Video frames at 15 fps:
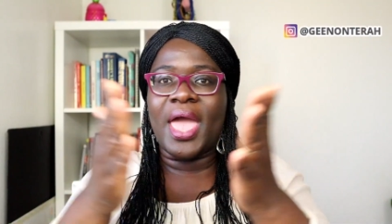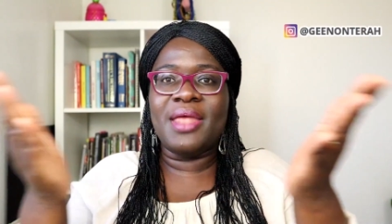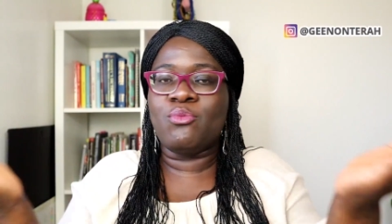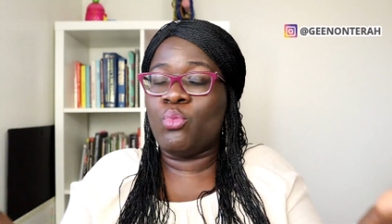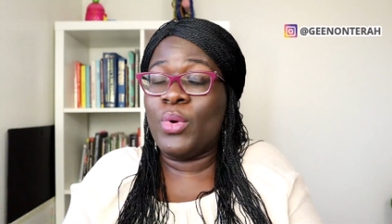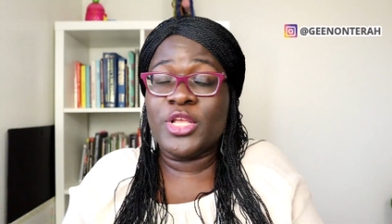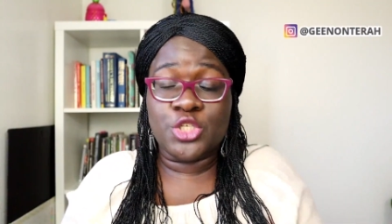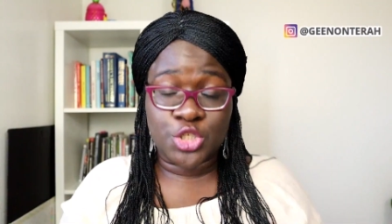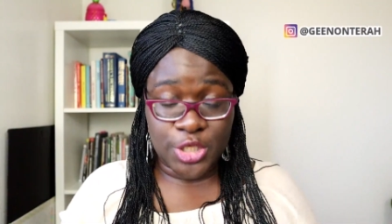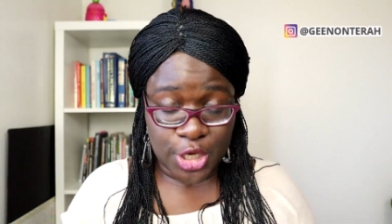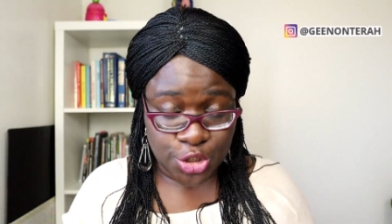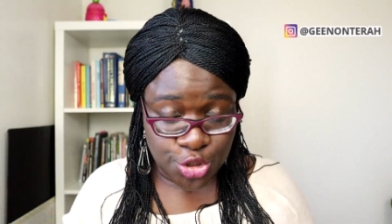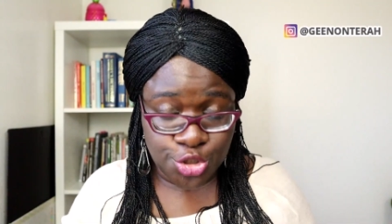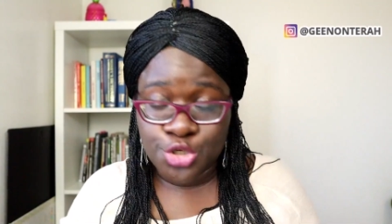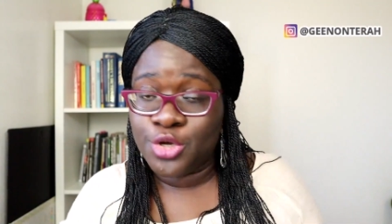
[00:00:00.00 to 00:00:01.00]
and which
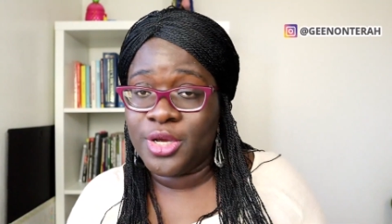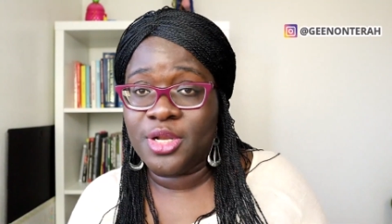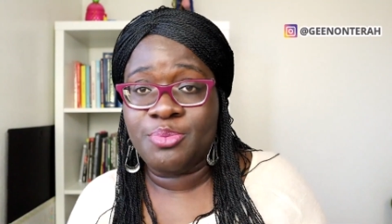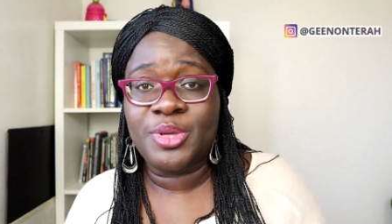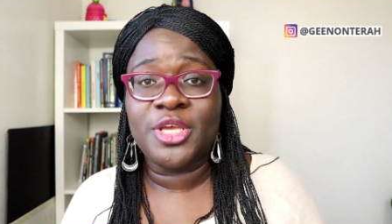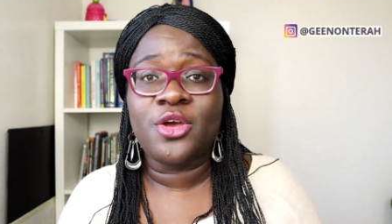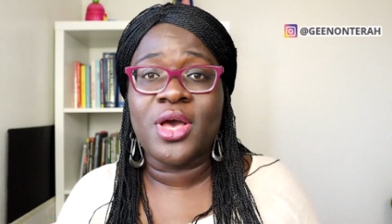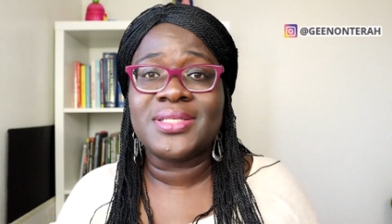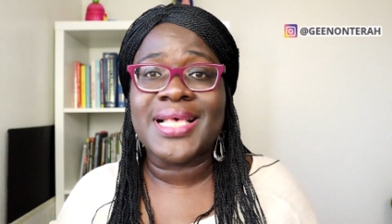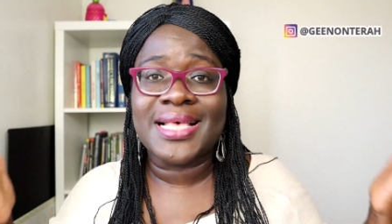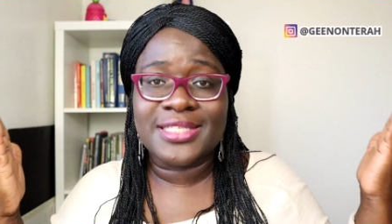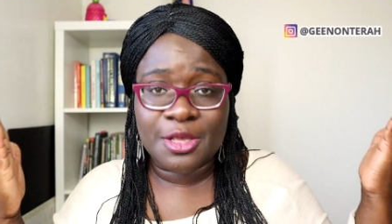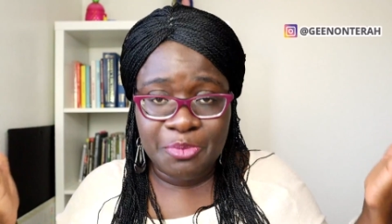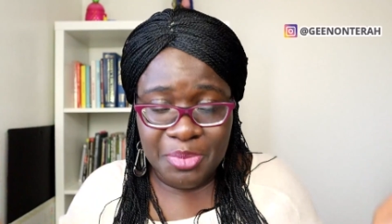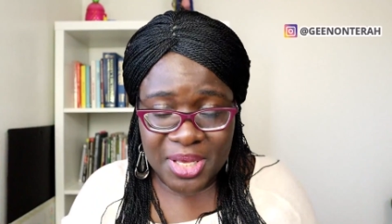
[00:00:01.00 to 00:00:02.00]
they should, because
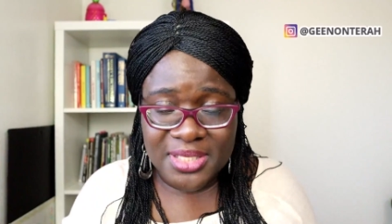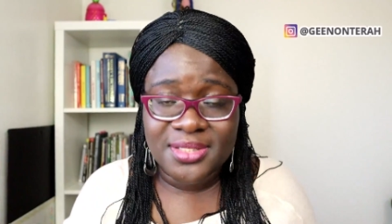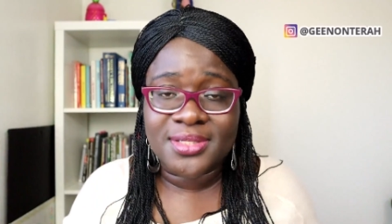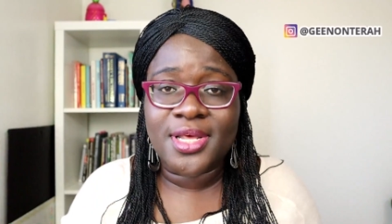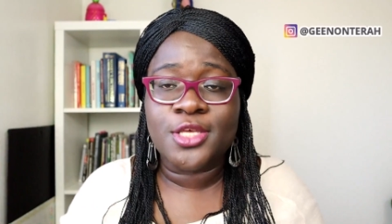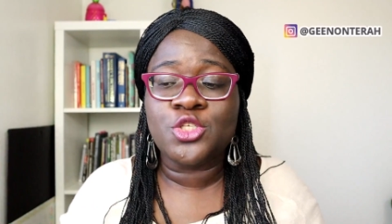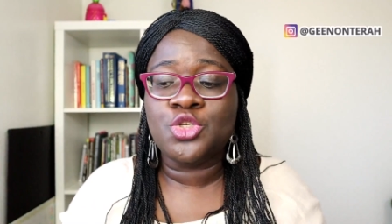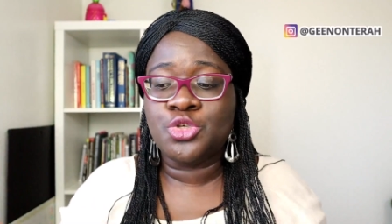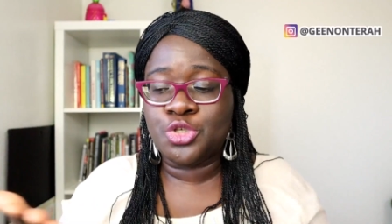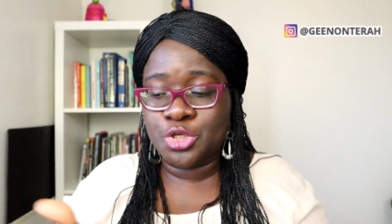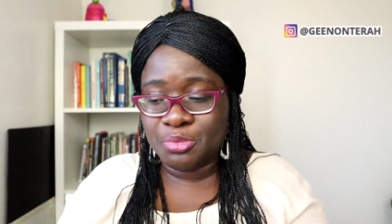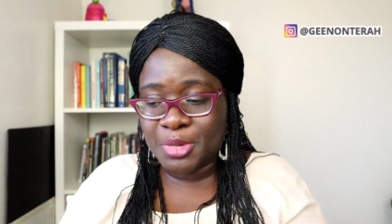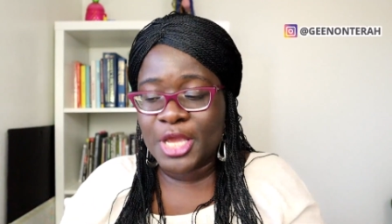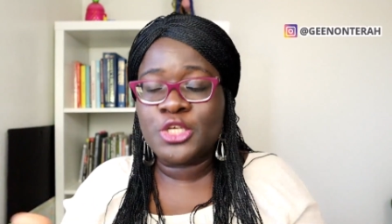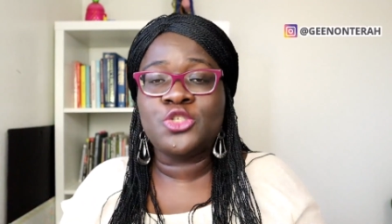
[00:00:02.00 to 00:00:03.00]
as a business, you
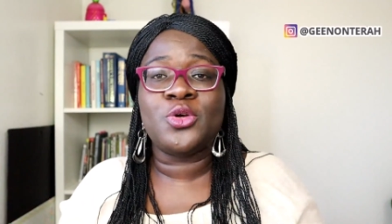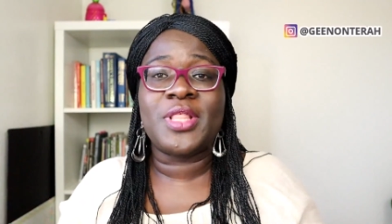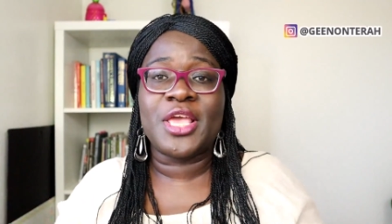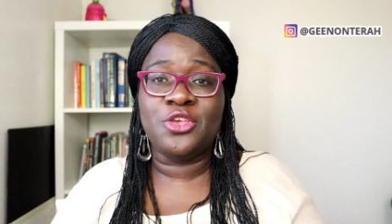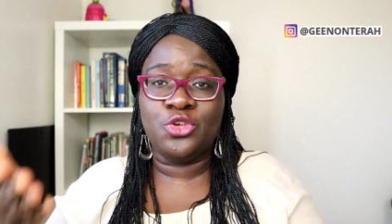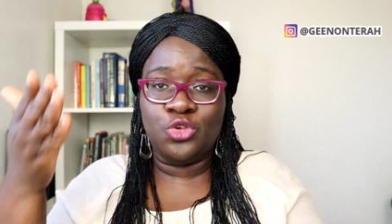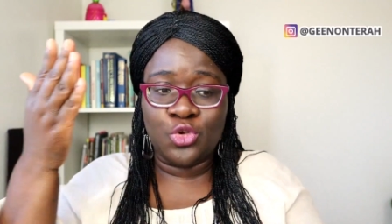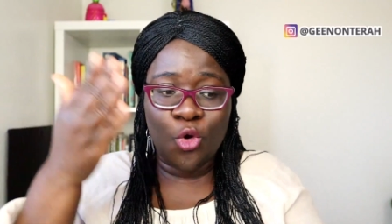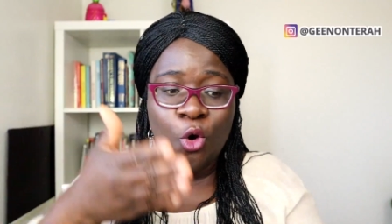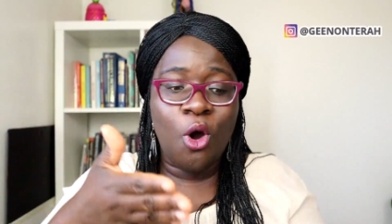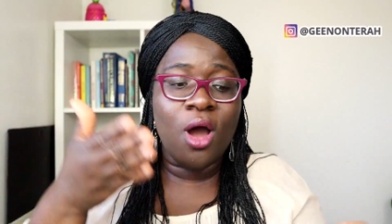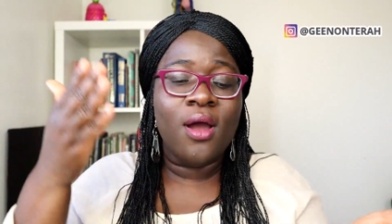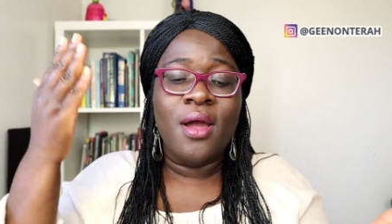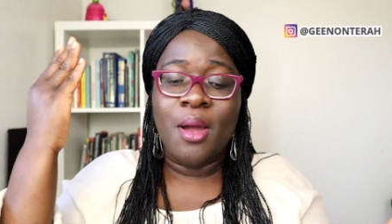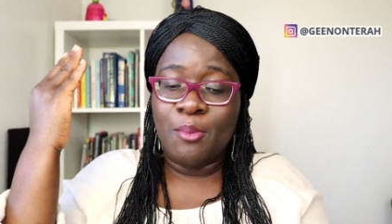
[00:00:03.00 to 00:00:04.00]
should make sure that
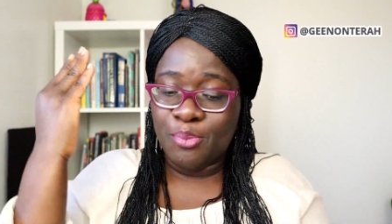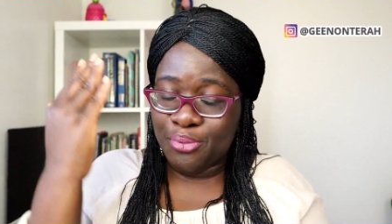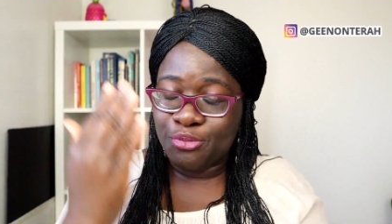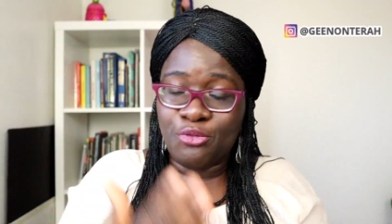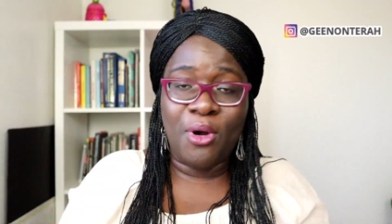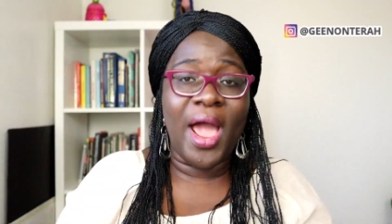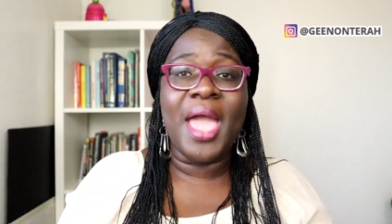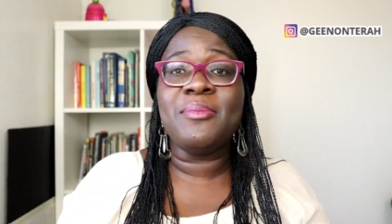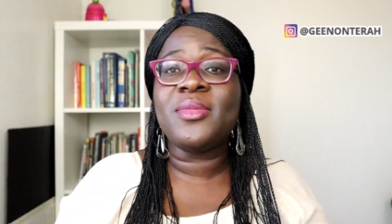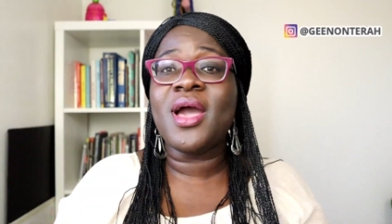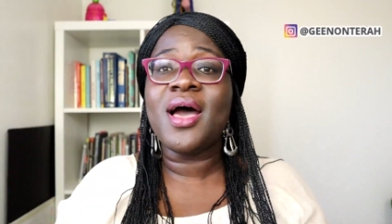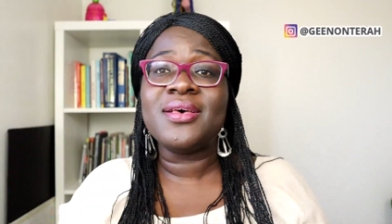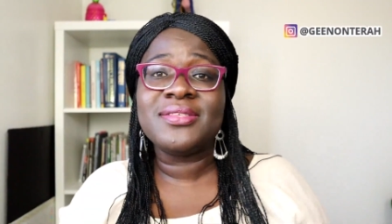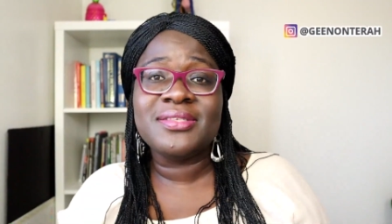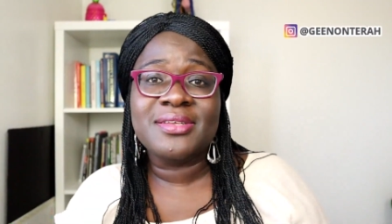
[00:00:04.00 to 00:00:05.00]
your prime
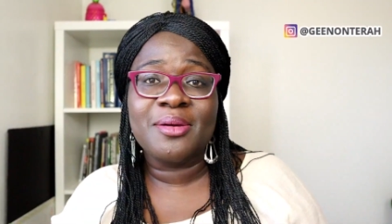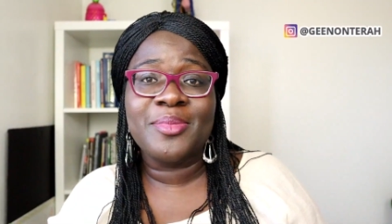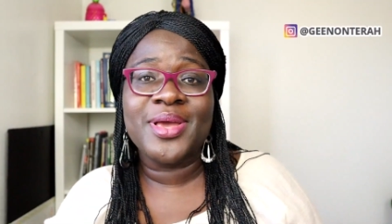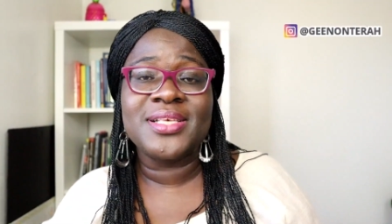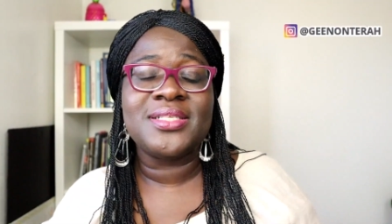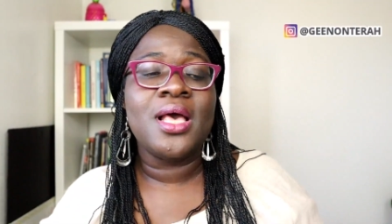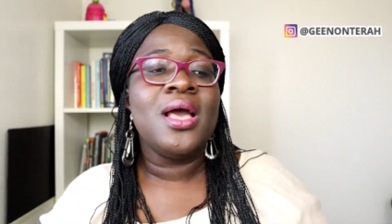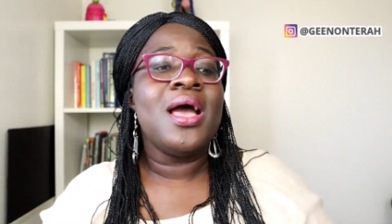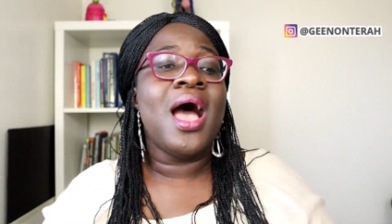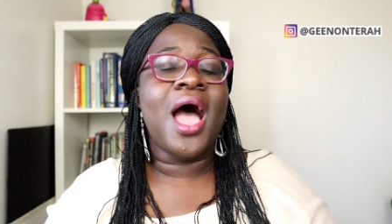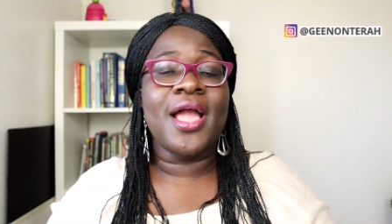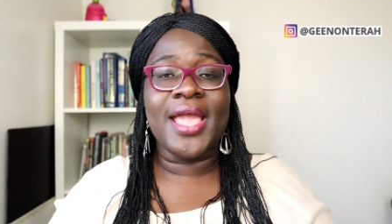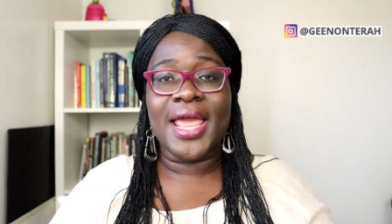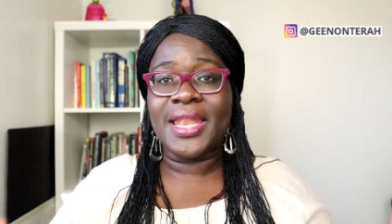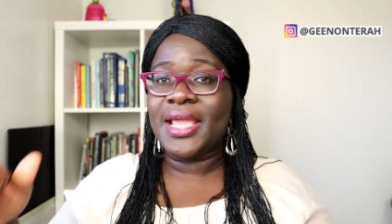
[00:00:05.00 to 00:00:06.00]
customers
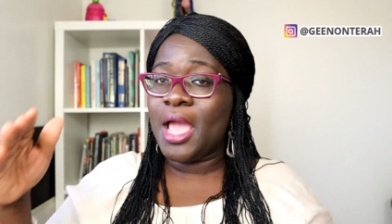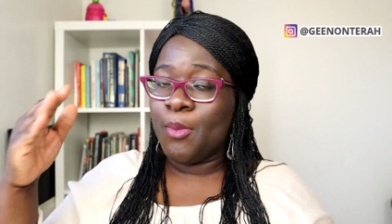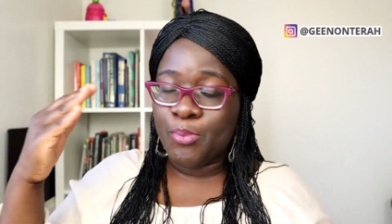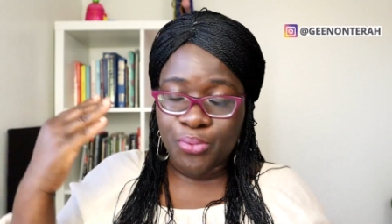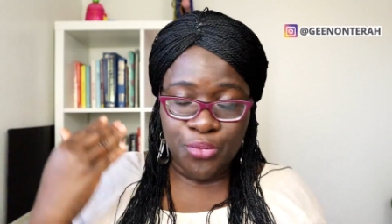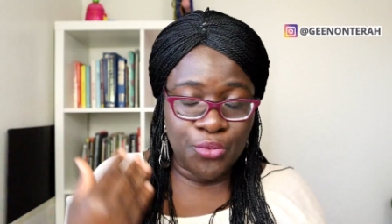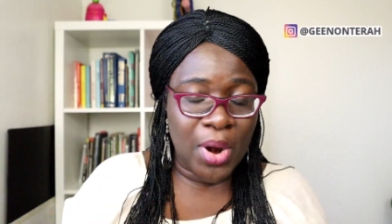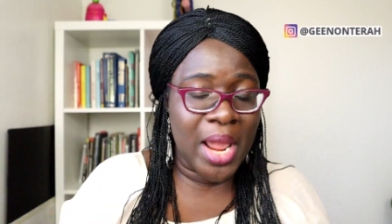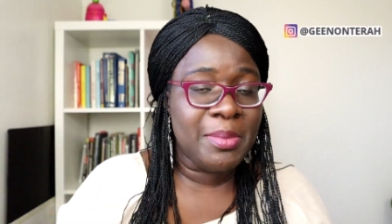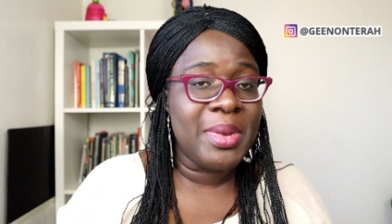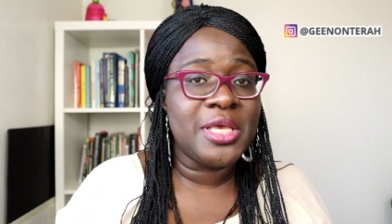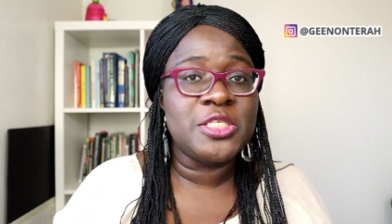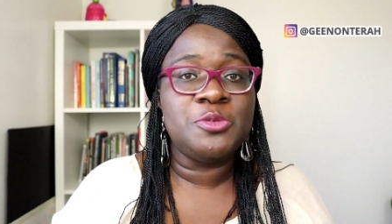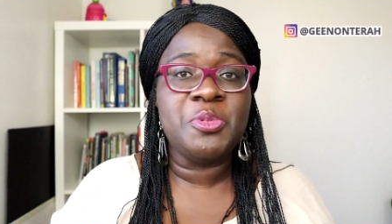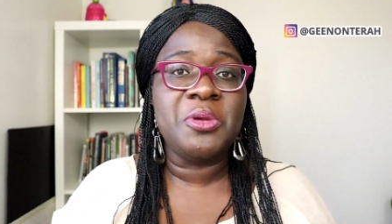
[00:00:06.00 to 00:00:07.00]
are getting a prime
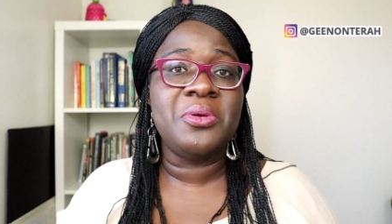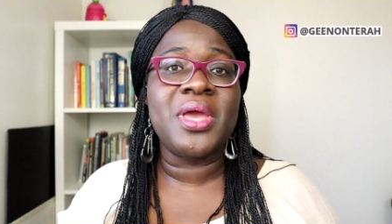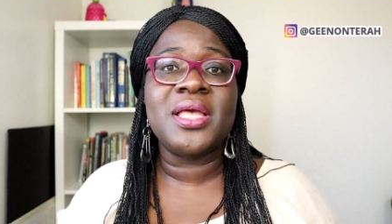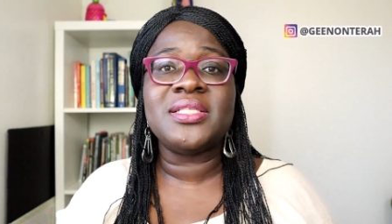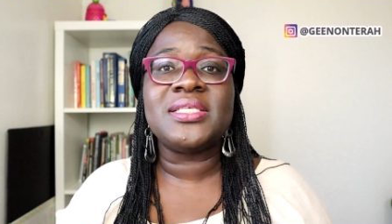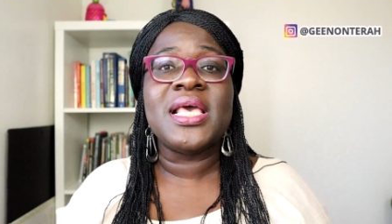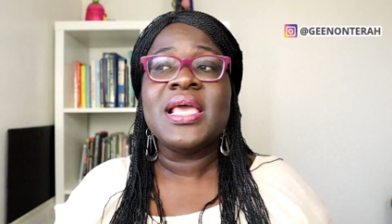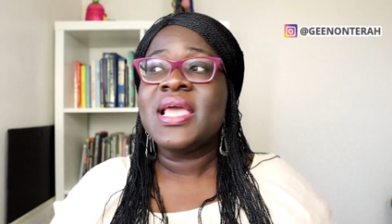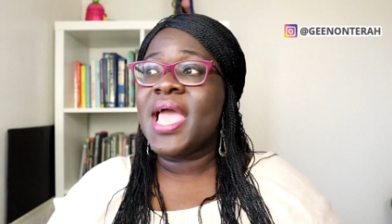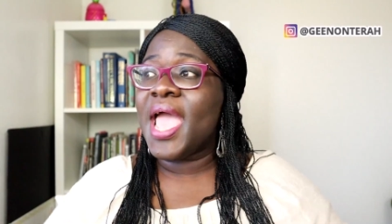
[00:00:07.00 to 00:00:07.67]
experience.